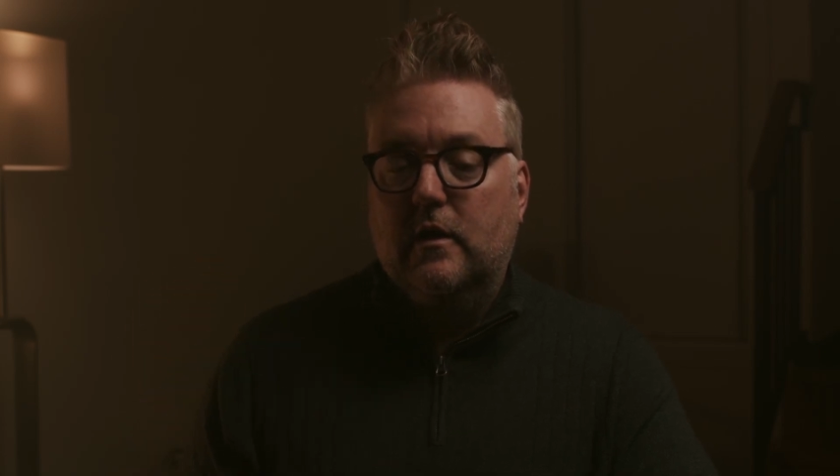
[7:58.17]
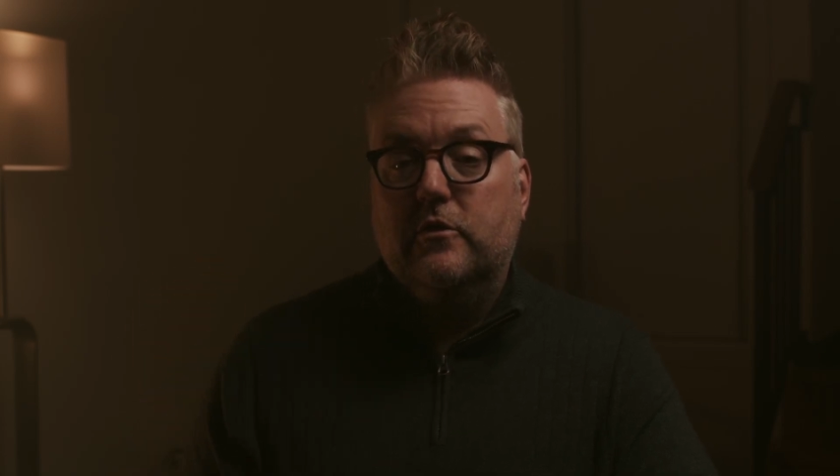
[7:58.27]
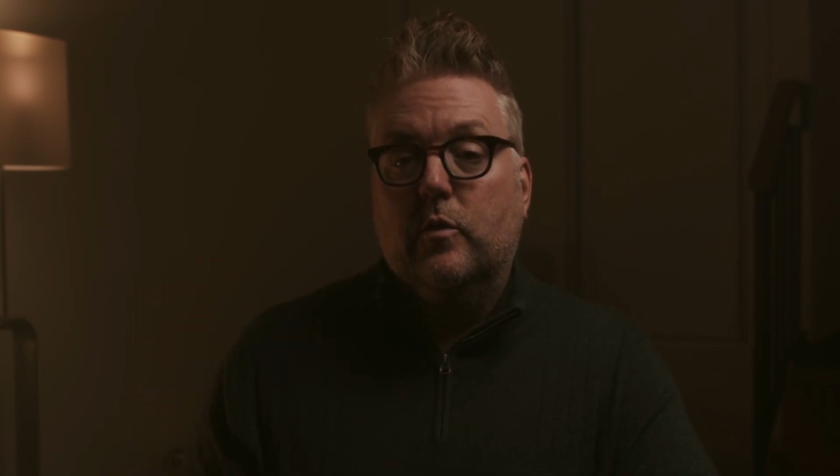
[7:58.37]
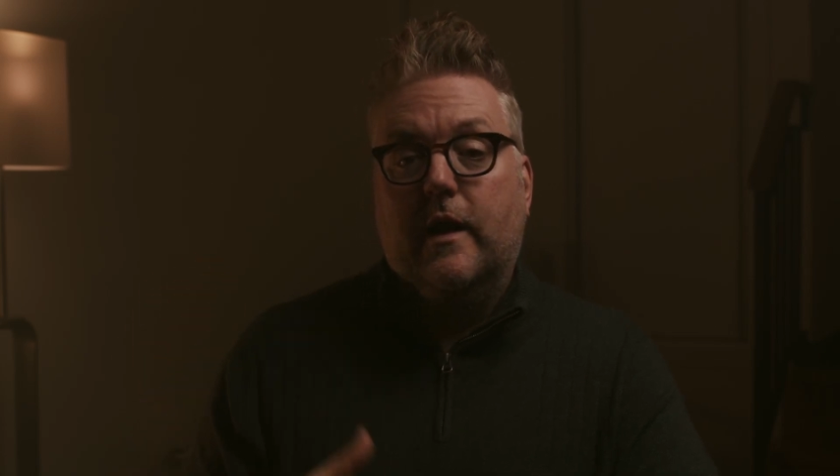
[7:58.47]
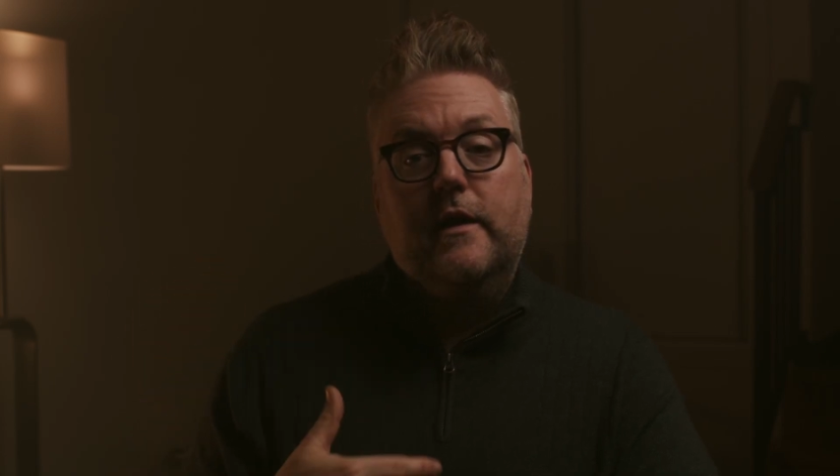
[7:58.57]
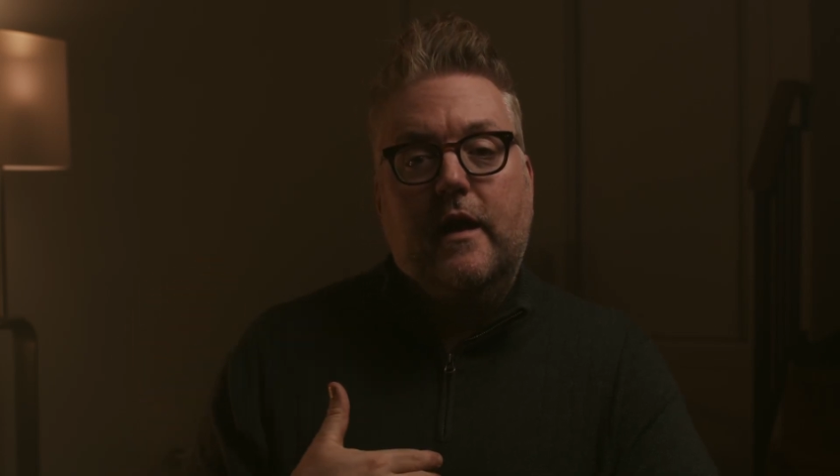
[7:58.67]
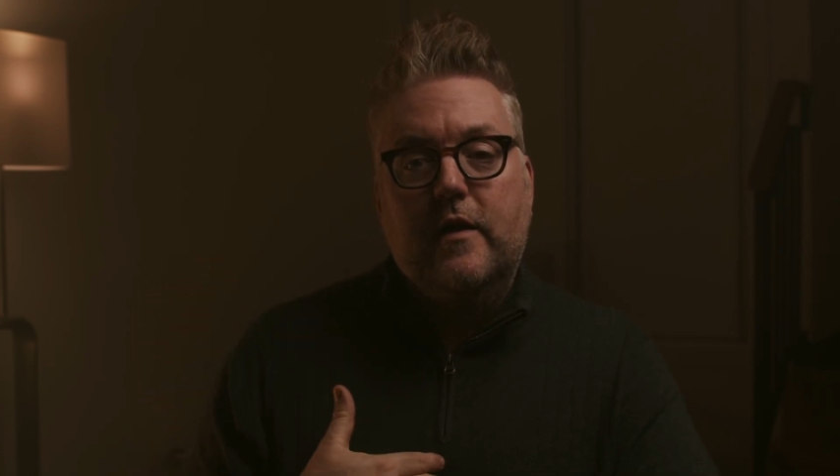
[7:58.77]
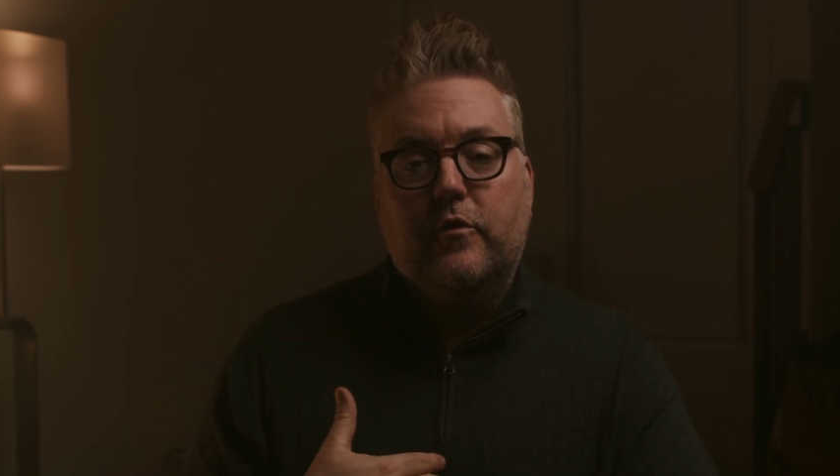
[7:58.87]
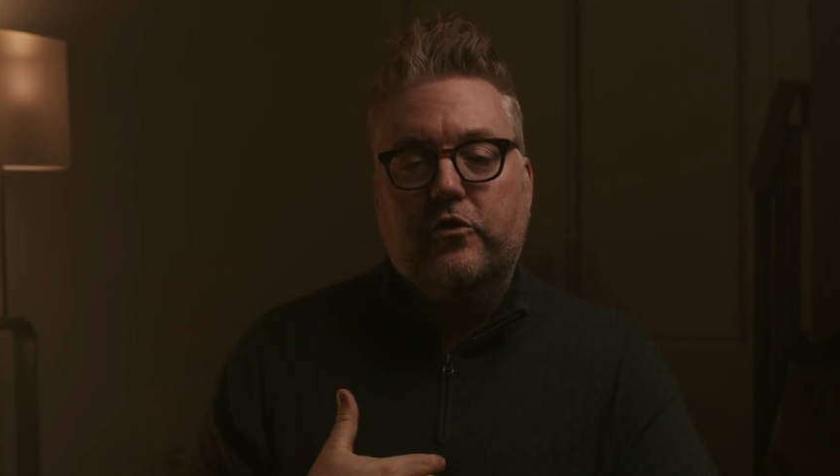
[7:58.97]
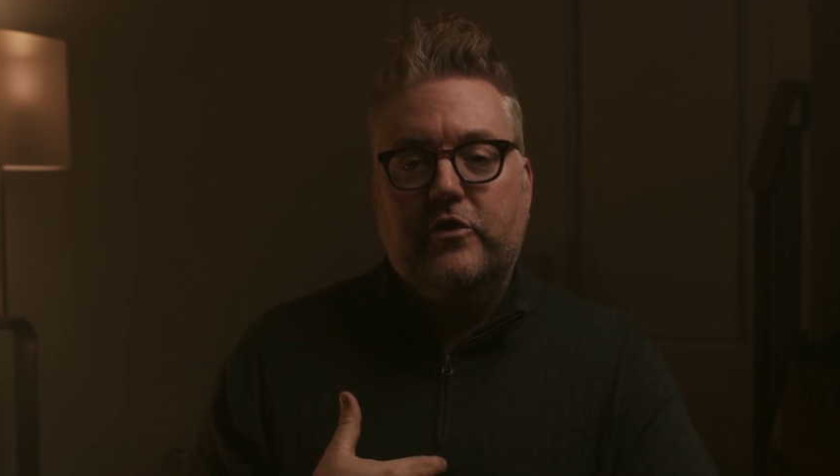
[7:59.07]
So when I
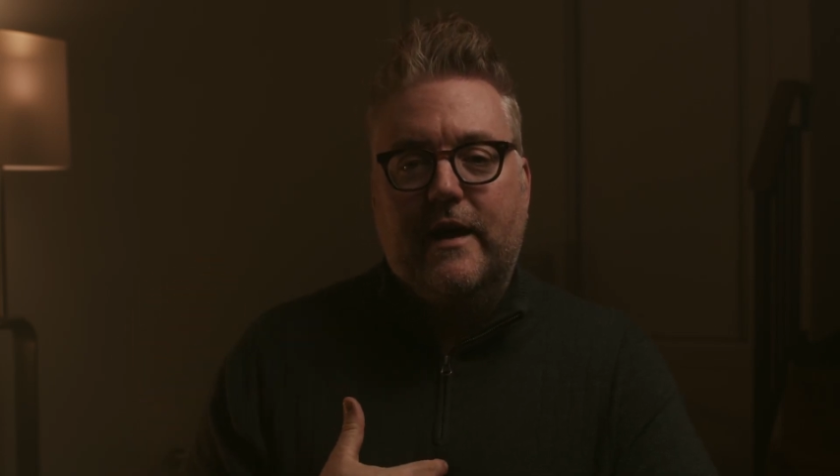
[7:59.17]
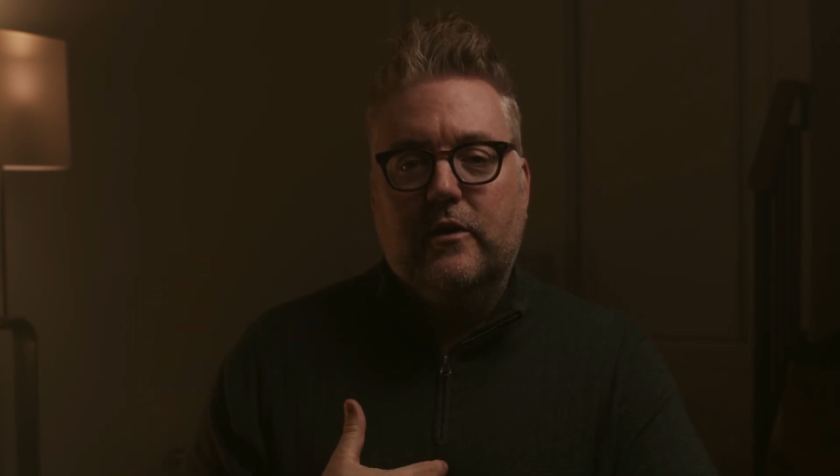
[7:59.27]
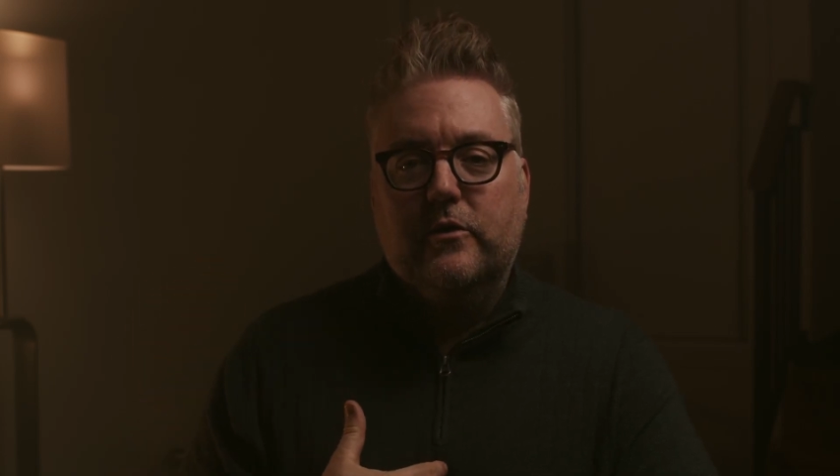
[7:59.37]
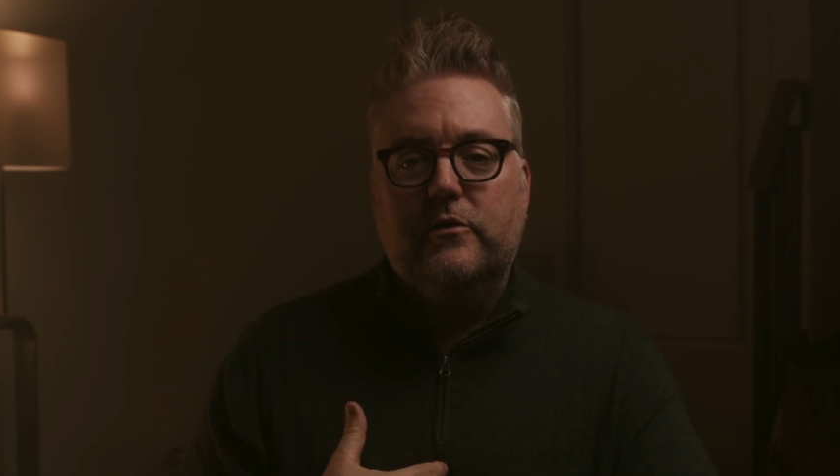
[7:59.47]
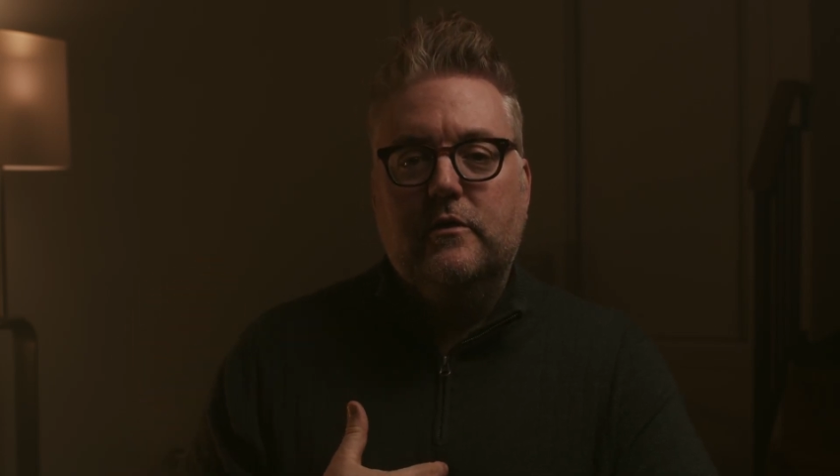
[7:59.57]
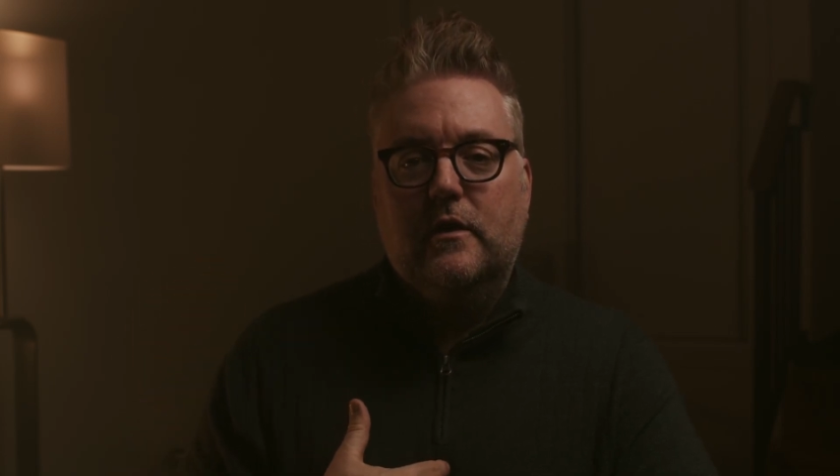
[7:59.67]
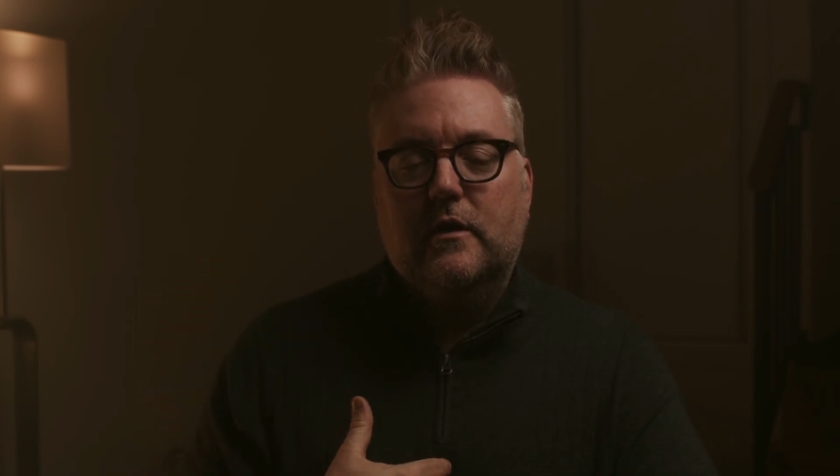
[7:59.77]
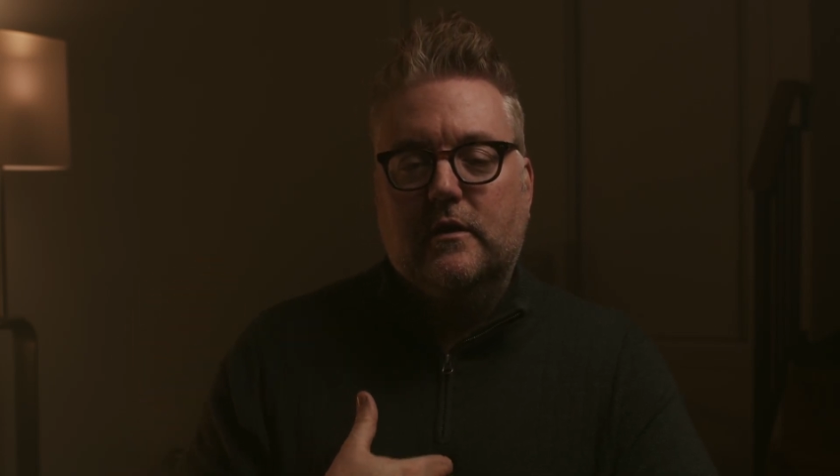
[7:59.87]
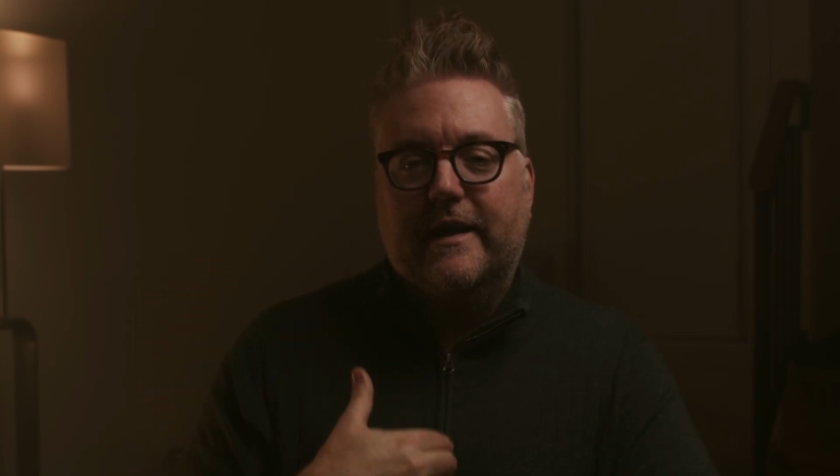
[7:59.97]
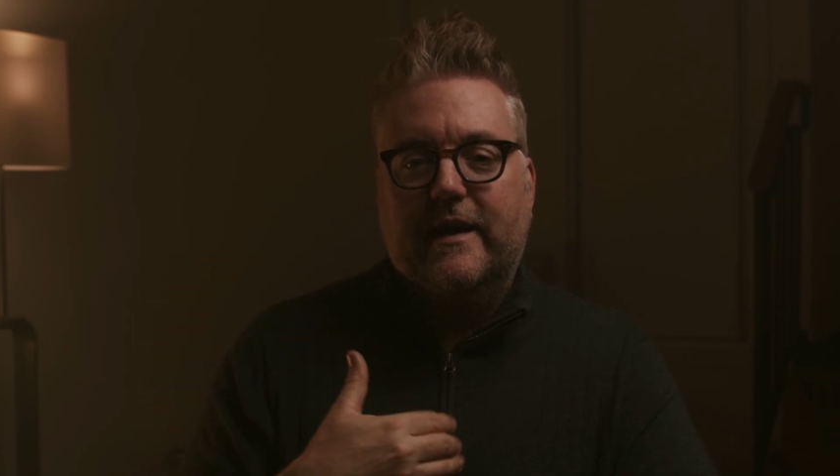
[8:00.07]
light for shadows,
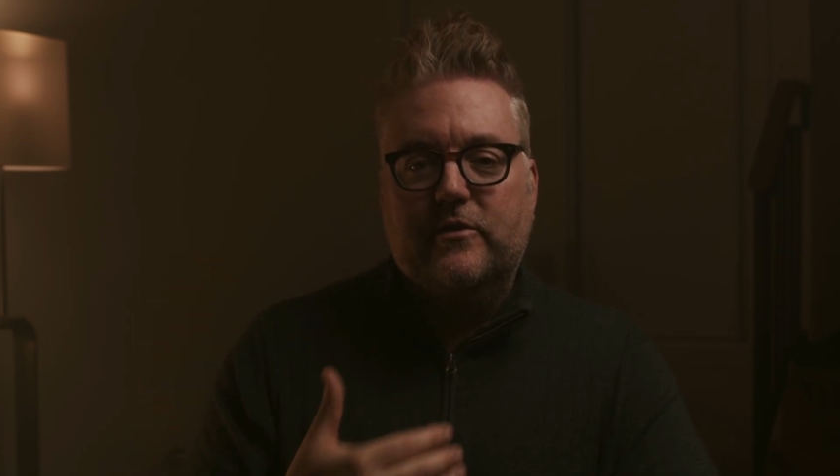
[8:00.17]
like I